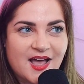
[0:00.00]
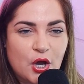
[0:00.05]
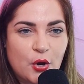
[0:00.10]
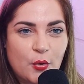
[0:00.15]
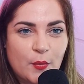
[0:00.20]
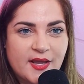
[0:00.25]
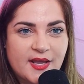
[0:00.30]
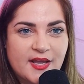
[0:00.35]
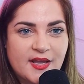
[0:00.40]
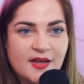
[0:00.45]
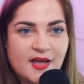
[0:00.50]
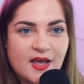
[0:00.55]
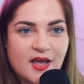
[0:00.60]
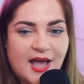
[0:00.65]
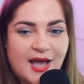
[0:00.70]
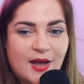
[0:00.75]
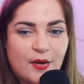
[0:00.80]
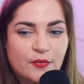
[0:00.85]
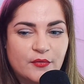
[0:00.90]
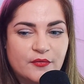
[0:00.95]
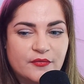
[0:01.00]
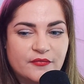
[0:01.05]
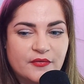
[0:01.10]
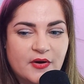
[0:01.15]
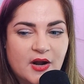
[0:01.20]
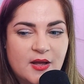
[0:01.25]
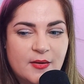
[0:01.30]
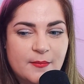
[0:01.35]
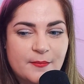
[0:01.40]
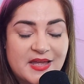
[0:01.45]
Going out
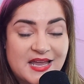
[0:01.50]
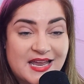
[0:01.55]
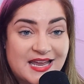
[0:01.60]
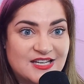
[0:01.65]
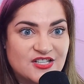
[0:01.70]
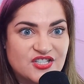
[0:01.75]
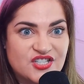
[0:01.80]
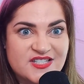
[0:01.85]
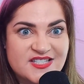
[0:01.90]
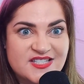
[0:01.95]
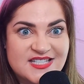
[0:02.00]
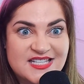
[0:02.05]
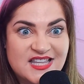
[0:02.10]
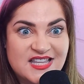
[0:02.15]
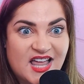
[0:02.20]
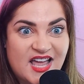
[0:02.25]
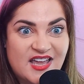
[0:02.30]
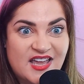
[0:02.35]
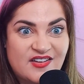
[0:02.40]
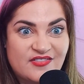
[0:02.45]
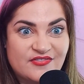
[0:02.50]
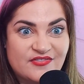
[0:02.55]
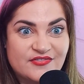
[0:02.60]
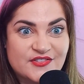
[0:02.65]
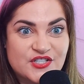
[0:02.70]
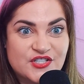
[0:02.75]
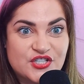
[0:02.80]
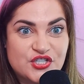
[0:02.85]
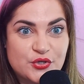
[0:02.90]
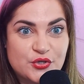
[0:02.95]
from agency life
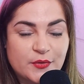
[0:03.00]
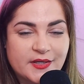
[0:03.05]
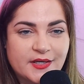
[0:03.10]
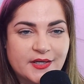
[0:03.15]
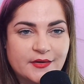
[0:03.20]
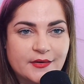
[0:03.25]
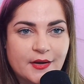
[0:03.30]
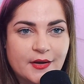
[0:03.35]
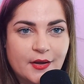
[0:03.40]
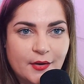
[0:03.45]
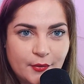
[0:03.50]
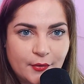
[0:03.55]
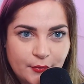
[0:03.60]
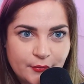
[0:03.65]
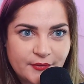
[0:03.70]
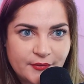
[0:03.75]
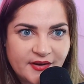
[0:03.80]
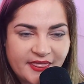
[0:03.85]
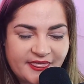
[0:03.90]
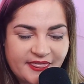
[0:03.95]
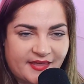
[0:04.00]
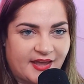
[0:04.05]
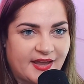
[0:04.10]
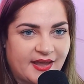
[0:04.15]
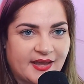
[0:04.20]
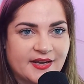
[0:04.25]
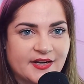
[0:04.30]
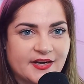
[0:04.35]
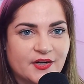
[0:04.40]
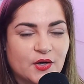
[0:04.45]
to doing your own
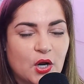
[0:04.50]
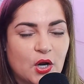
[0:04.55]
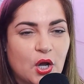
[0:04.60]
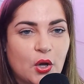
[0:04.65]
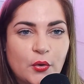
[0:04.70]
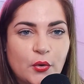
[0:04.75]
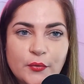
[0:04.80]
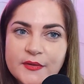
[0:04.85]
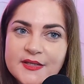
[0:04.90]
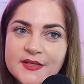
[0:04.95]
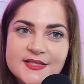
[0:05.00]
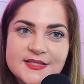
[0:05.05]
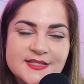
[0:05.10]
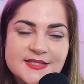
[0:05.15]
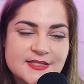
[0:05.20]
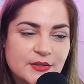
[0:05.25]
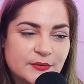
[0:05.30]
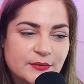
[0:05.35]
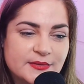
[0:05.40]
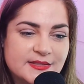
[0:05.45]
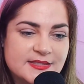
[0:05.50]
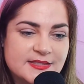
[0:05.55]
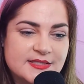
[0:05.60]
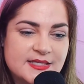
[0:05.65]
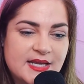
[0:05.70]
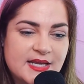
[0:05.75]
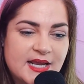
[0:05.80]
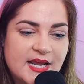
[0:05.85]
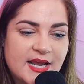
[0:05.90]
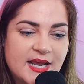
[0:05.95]
thing and your own
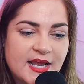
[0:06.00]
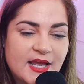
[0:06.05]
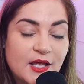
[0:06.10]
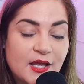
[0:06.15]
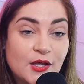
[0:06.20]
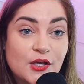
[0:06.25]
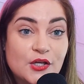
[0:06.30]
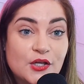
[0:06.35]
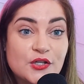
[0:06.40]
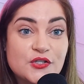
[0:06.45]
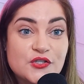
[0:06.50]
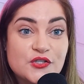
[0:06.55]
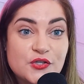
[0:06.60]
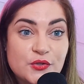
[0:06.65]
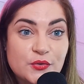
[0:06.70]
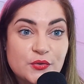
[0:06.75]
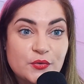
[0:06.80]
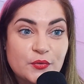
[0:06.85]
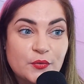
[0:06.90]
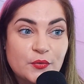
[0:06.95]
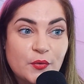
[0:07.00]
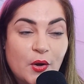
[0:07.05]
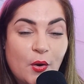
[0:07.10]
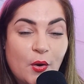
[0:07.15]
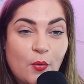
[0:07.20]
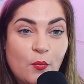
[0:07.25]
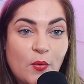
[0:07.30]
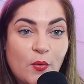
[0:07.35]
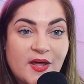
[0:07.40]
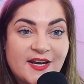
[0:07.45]
consultancy to
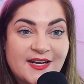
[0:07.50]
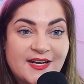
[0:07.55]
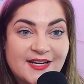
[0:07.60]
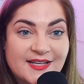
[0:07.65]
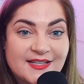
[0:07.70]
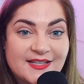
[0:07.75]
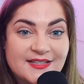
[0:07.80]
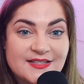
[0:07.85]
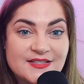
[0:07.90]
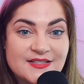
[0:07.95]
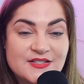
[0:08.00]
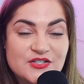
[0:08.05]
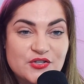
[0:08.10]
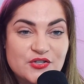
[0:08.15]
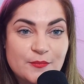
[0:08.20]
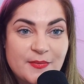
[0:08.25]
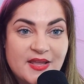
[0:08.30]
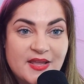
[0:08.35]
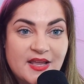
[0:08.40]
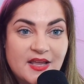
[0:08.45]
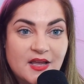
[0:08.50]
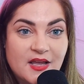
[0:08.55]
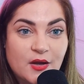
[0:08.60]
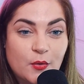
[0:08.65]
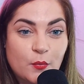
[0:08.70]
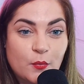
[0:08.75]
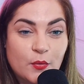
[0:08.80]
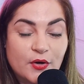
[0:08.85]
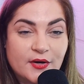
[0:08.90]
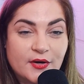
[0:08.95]
what it is to be
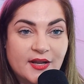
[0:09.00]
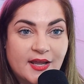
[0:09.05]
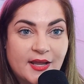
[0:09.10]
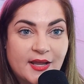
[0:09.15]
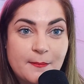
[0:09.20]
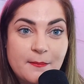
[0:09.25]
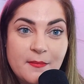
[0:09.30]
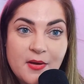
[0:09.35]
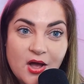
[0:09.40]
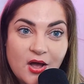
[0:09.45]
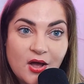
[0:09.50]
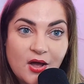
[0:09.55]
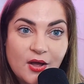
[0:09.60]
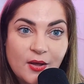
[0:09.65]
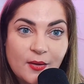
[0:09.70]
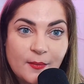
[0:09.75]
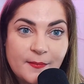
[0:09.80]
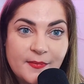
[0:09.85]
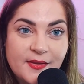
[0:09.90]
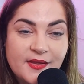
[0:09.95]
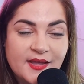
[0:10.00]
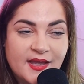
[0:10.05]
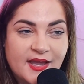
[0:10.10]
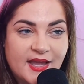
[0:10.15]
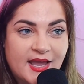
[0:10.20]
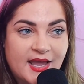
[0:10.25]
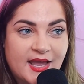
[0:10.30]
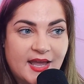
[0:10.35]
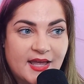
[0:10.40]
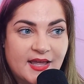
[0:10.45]
a working mom
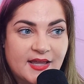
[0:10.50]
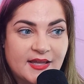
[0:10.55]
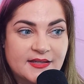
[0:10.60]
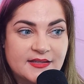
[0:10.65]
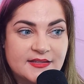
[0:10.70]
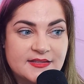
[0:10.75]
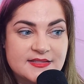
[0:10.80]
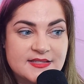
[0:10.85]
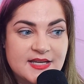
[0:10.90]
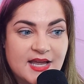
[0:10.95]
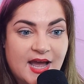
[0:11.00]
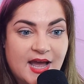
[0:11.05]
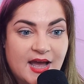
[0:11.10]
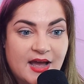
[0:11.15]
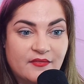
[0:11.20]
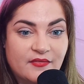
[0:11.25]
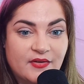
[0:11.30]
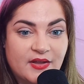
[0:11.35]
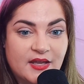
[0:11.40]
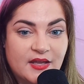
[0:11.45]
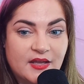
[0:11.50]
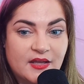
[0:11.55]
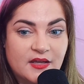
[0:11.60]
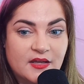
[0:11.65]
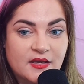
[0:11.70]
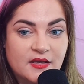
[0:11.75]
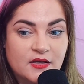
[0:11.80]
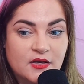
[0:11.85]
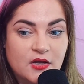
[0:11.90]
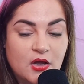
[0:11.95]
and
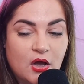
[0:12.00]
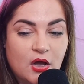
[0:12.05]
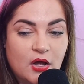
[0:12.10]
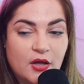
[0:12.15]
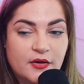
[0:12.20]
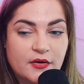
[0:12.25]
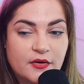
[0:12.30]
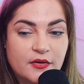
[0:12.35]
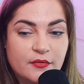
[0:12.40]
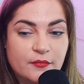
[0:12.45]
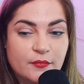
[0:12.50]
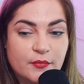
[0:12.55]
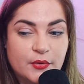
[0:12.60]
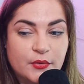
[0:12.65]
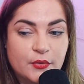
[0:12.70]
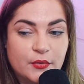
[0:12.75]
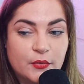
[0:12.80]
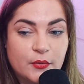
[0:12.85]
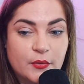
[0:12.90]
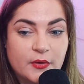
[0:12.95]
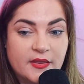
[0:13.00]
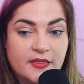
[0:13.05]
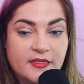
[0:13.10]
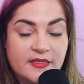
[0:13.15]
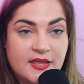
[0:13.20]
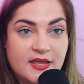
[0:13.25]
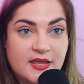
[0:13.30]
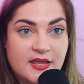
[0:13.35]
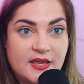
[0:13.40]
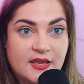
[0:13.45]
having gone through
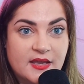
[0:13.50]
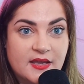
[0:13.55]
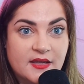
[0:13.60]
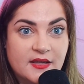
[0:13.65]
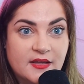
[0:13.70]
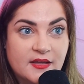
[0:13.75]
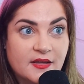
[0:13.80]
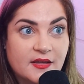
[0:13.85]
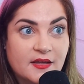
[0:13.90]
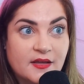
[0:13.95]
the